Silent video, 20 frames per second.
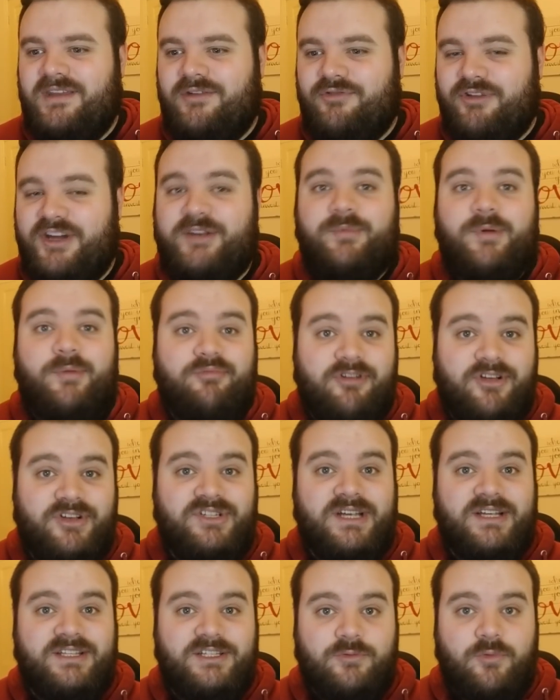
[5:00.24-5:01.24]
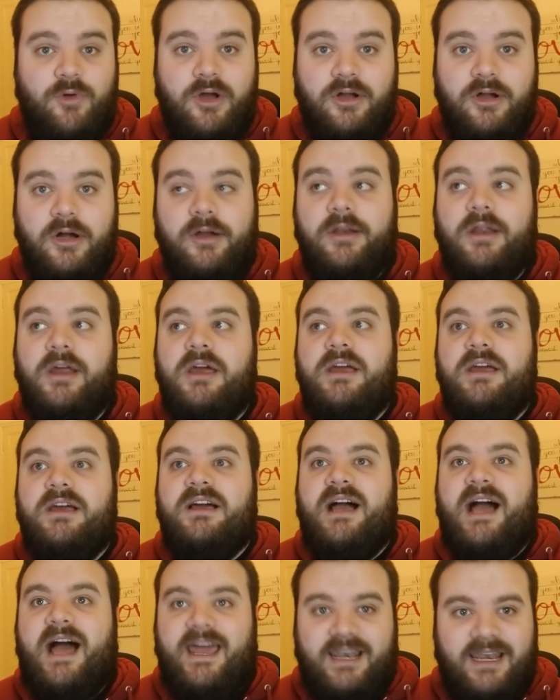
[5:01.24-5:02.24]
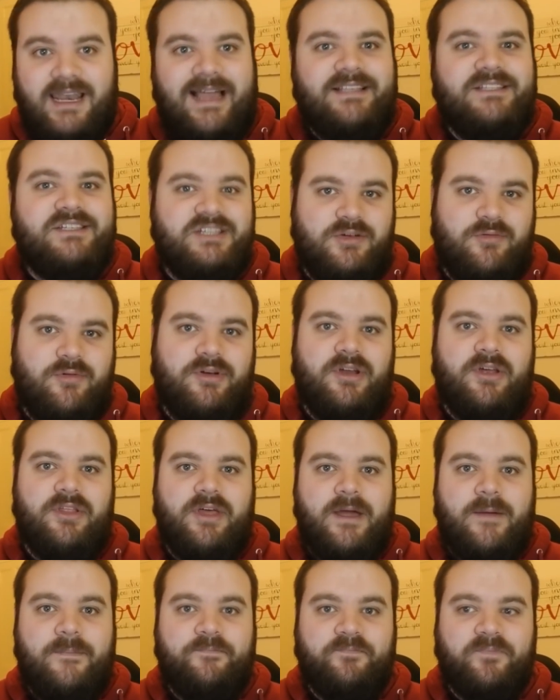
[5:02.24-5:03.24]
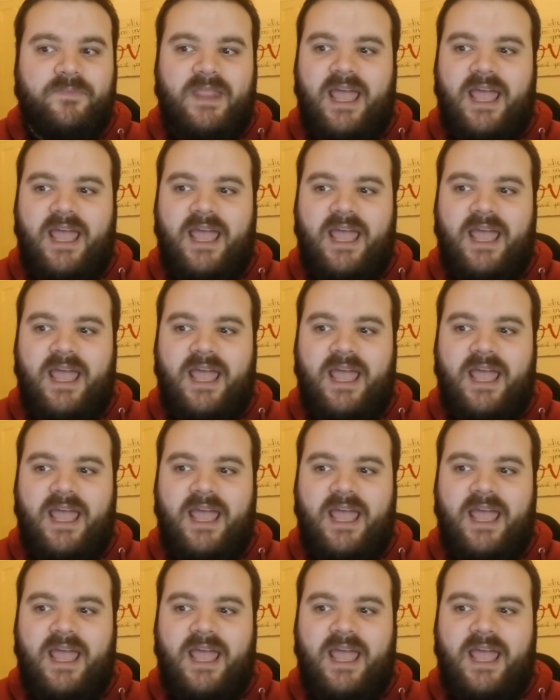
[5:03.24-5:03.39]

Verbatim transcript: an incredible project to work on. I'd like to do another,